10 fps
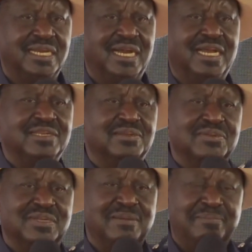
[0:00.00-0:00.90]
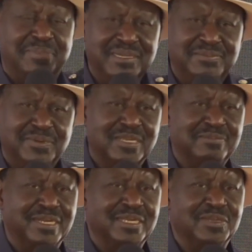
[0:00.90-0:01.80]
and campaigned for
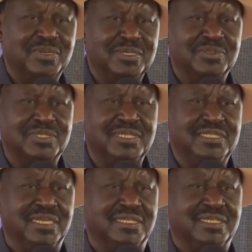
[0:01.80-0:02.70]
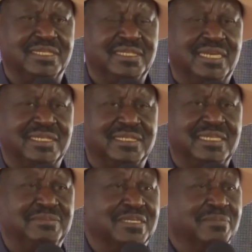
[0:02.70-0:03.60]
Kibaki when he was injured until
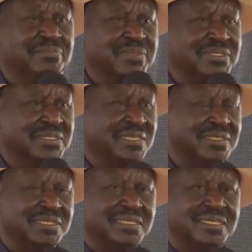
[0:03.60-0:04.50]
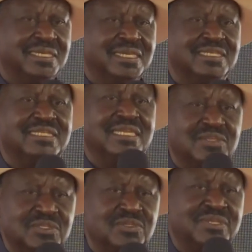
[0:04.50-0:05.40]
he became president. Did I
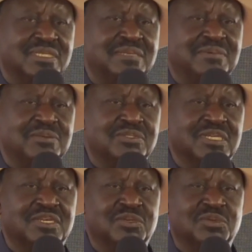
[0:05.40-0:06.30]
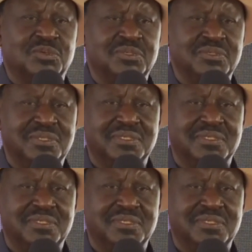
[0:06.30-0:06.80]
not know that Kibaki was a Kikuyu?